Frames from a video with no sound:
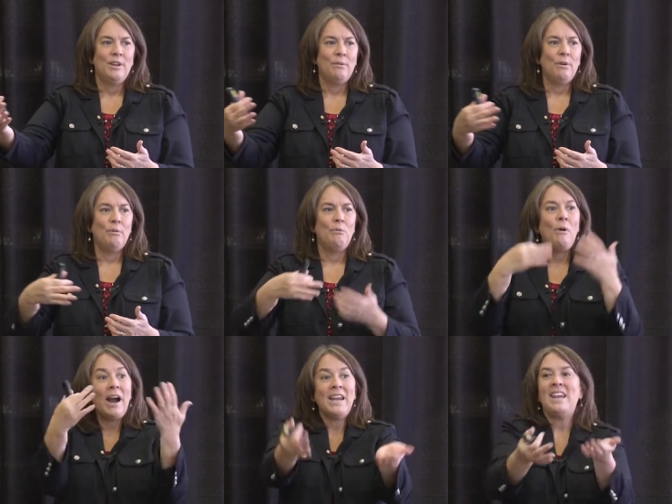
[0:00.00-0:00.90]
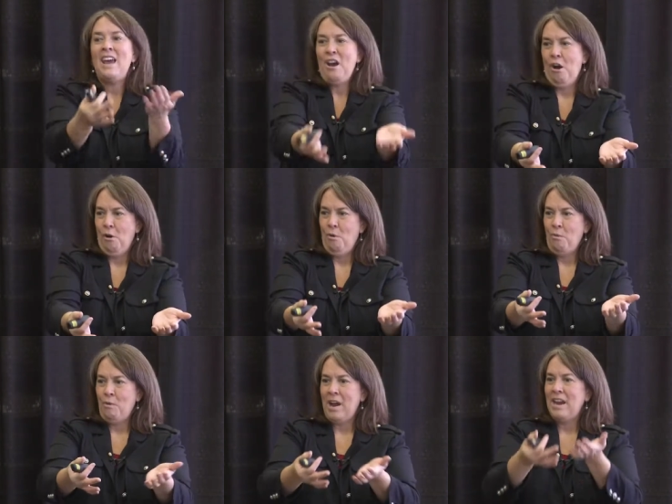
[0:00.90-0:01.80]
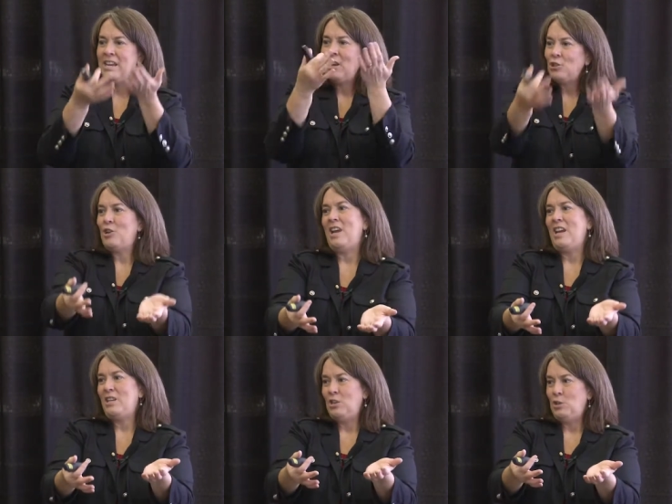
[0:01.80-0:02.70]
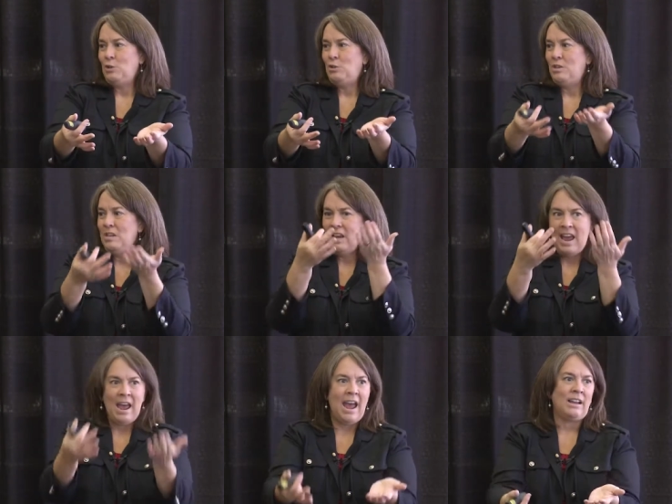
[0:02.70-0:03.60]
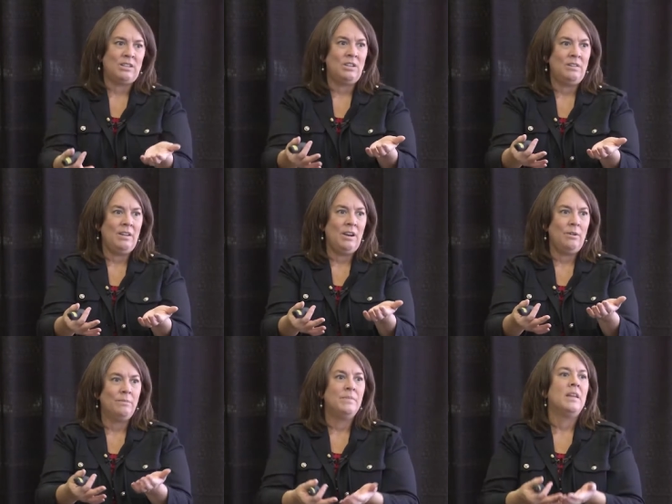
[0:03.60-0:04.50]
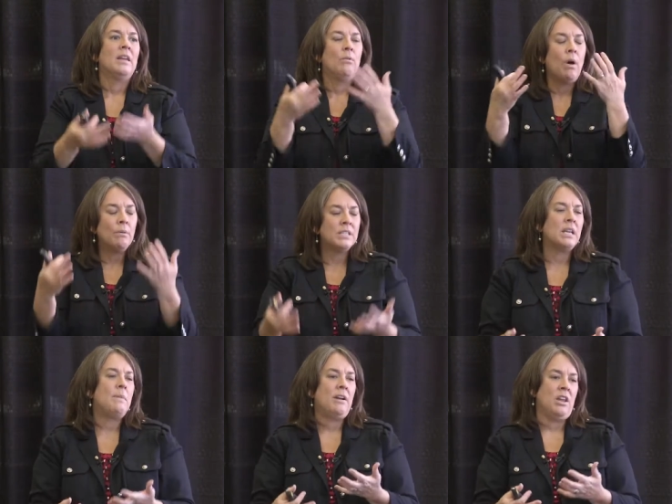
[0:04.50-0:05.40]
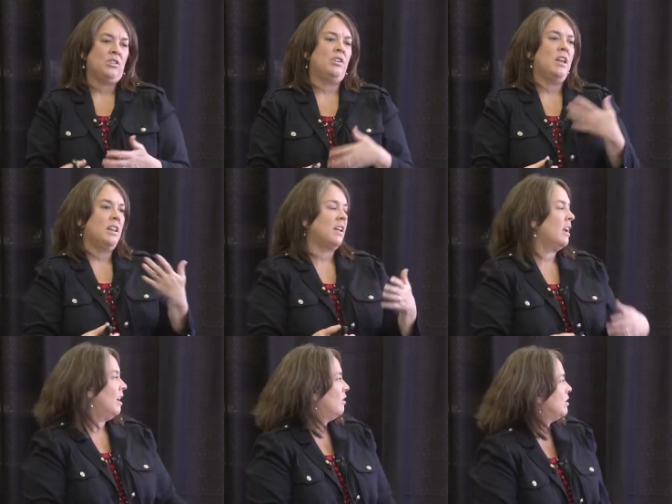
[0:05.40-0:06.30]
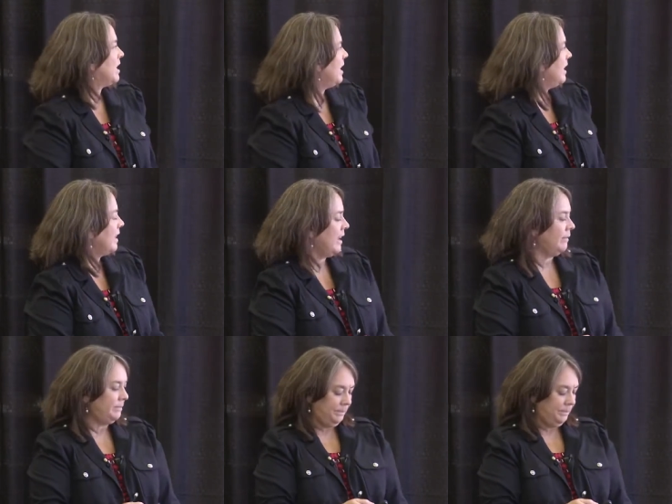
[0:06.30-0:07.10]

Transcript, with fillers: Well, why now? Why yesterday did you act? You know, what was it about yesterday? And kind of understanding that.